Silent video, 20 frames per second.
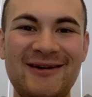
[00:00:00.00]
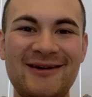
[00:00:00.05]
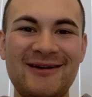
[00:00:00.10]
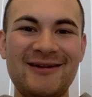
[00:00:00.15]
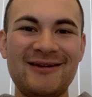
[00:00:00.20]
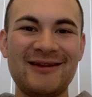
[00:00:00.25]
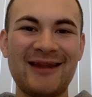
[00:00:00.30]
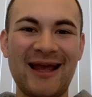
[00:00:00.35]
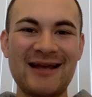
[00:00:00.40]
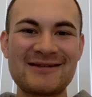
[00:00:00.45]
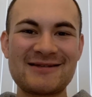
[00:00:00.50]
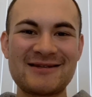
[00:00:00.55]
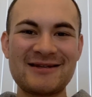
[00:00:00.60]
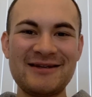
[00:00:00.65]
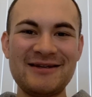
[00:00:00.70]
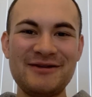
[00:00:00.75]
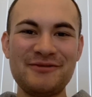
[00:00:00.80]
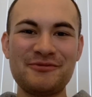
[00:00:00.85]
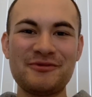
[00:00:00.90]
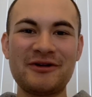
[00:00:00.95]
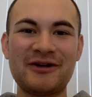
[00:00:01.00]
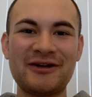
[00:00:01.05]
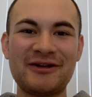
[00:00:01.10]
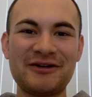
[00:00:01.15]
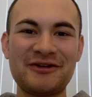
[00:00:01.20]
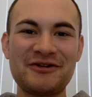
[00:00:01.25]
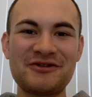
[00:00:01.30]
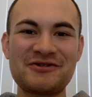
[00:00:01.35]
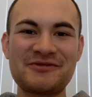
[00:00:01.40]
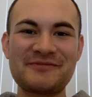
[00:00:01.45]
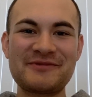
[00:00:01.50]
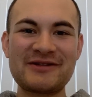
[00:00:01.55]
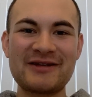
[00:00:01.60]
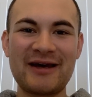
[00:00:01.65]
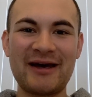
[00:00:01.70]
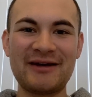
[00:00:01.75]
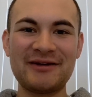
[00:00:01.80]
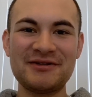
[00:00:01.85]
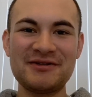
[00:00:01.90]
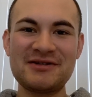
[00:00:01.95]
Lastly, we're going to do some
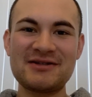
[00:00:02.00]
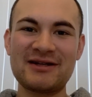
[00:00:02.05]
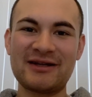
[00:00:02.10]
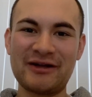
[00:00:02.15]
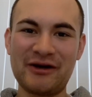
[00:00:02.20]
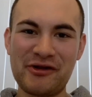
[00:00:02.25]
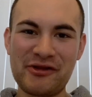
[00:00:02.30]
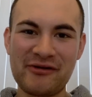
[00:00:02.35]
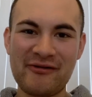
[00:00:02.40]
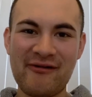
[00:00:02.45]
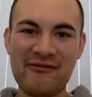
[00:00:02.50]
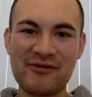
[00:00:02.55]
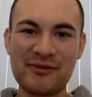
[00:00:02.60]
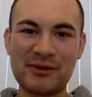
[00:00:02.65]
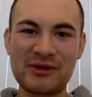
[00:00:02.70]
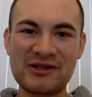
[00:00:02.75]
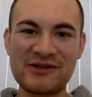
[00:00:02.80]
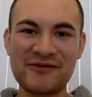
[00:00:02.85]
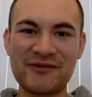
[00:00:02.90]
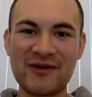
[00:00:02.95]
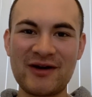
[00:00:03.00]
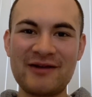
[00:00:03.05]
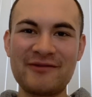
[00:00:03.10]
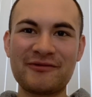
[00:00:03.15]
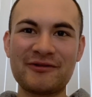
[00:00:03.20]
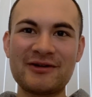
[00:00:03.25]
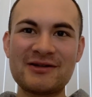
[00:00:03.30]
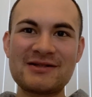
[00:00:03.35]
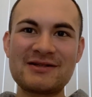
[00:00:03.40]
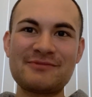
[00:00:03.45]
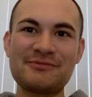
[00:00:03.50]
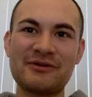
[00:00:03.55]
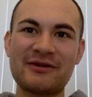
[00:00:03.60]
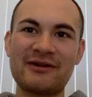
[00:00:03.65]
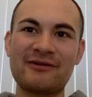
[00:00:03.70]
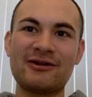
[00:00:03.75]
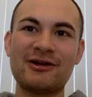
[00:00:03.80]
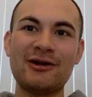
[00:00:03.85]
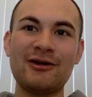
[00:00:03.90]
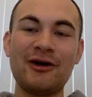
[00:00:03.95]
scales. I know they're everybody's favourites, but there
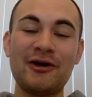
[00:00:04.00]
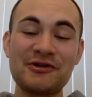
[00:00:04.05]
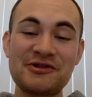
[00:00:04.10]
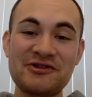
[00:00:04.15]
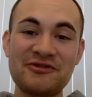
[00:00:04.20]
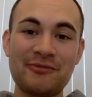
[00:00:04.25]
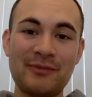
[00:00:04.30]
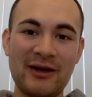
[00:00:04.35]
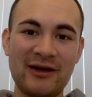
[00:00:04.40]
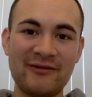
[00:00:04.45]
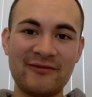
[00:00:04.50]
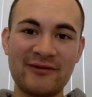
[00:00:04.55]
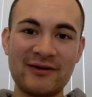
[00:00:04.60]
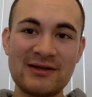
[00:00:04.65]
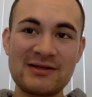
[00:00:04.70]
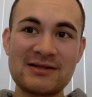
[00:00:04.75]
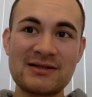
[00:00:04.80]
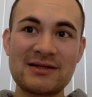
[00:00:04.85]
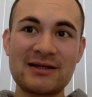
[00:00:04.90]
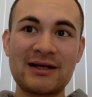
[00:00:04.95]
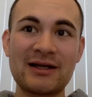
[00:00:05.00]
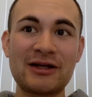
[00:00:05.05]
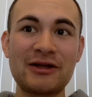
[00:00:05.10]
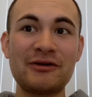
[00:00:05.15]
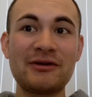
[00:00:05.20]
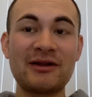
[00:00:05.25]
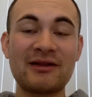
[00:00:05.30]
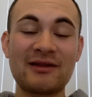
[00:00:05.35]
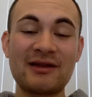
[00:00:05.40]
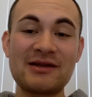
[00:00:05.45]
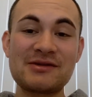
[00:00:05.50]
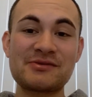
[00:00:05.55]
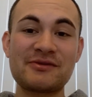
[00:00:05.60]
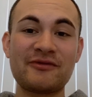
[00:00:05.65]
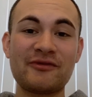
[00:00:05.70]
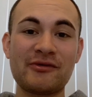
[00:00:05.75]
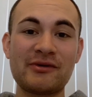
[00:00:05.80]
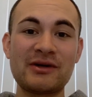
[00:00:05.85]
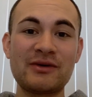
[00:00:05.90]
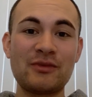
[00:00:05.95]
are lots of benefits, including things we've
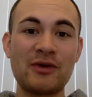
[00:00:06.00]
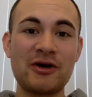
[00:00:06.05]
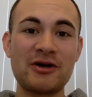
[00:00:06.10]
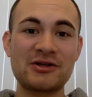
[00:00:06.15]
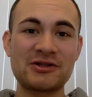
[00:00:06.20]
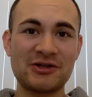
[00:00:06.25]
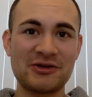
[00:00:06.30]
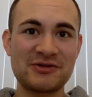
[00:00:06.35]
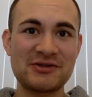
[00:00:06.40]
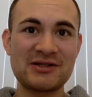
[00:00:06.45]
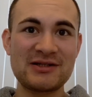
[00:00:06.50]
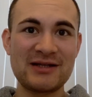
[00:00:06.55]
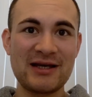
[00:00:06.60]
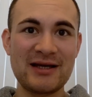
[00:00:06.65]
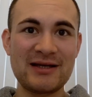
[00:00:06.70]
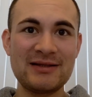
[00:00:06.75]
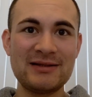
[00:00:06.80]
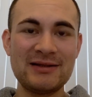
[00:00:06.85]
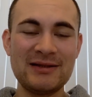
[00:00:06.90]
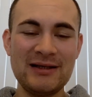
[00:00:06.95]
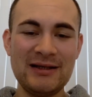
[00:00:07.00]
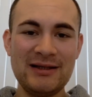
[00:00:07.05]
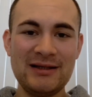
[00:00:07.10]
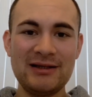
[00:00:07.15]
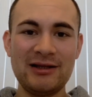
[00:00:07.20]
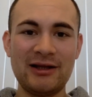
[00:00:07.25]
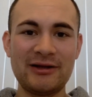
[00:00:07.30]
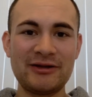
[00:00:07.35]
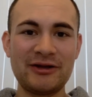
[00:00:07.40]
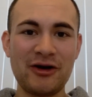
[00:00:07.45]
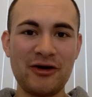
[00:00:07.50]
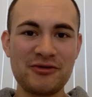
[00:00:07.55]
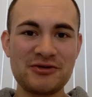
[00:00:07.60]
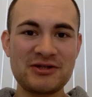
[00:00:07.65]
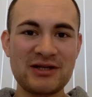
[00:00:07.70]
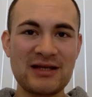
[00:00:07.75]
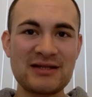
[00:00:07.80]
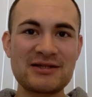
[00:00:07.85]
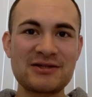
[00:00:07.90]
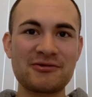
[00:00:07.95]
already worked on today, like note
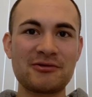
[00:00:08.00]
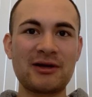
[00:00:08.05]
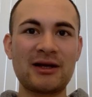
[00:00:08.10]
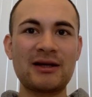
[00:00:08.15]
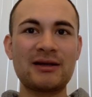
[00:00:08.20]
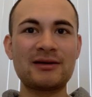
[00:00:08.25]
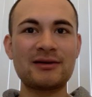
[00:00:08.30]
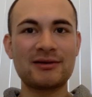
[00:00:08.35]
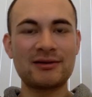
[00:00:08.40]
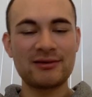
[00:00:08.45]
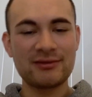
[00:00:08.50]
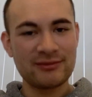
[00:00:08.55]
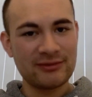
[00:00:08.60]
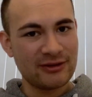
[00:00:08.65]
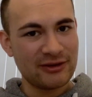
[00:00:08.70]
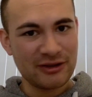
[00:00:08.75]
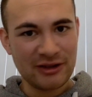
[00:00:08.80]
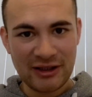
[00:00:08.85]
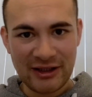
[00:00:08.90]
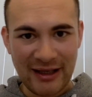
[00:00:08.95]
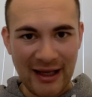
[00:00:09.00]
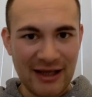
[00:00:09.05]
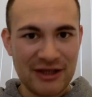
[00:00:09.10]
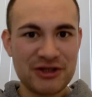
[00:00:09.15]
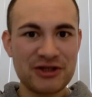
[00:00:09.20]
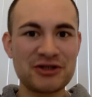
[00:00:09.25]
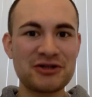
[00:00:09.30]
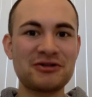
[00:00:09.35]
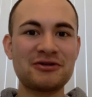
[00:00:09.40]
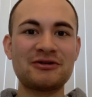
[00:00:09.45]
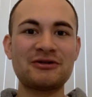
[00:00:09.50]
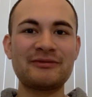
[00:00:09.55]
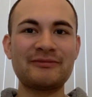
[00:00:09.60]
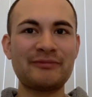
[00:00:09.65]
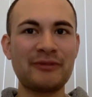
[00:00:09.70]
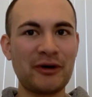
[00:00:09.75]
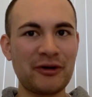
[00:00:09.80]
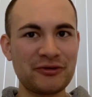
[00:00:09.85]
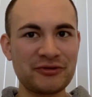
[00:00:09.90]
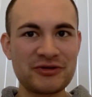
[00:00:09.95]
centering, connection,
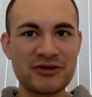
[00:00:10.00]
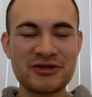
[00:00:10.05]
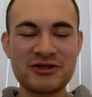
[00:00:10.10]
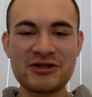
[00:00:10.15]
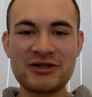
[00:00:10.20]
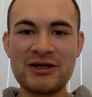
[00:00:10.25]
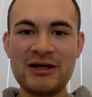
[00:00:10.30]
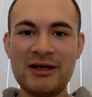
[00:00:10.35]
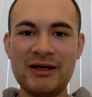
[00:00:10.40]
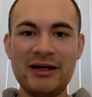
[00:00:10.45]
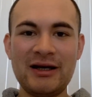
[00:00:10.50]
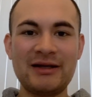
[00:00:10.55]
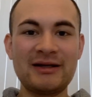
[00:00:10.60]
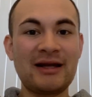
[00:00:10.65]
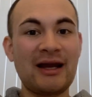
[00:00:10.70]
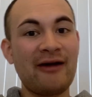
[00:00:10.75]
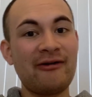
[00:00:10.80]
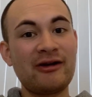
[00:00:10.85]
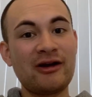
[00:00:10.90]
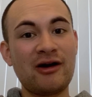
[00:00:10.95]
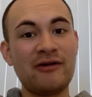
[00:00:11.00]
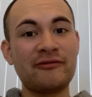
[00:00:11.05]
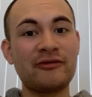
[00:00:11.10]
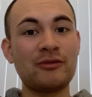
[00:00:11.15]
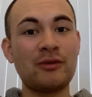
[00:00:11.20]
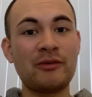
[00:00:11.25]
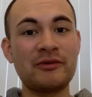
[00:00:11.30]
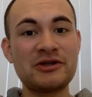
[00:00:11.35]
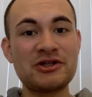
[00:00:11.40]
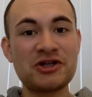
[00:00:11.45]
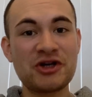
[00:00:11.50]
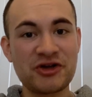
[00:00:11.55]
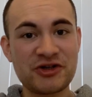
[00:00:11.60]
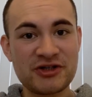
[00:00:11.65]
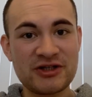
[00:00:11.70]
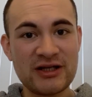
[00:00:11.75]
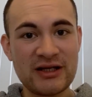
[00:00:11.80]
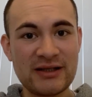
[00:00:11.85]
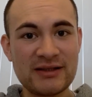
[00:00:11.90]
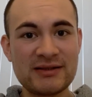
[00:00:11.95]
pulse, and carrying on from what we just
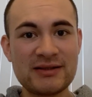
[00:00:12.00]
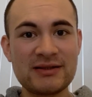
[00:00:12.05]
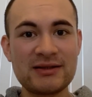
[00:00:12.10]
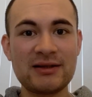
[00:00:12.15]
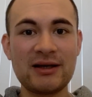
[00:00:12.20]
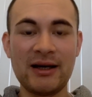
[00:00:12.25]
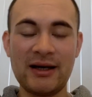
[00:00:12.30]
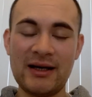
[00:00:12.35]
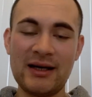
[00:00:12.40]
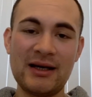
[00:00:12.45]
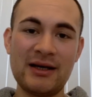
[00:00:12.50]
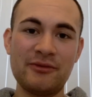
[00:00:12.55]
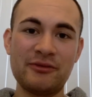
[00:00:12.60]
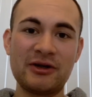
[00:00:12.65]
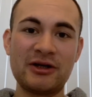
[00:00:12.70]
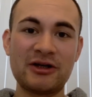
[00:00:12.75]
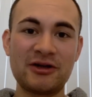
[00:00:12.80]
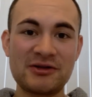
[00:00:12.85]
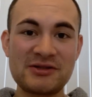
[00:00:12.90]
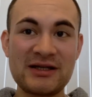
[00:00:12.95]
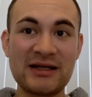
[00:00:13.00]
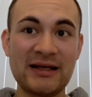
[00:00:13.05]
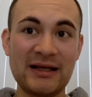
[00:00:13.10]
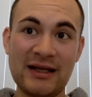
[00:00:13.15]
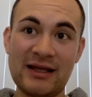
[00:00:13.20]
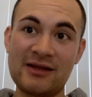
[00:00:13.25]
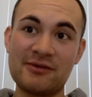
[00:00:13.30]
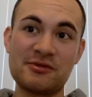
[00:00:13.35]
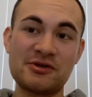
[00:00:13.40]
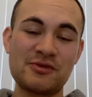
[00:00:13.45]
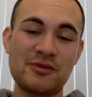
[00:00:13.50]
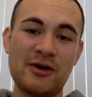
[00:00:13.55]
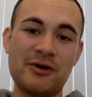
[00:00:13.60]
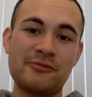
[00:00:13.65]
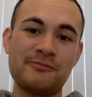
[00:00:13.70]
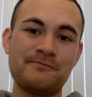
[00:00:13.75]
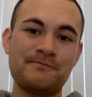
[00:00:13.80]
did, we can articulate them as well.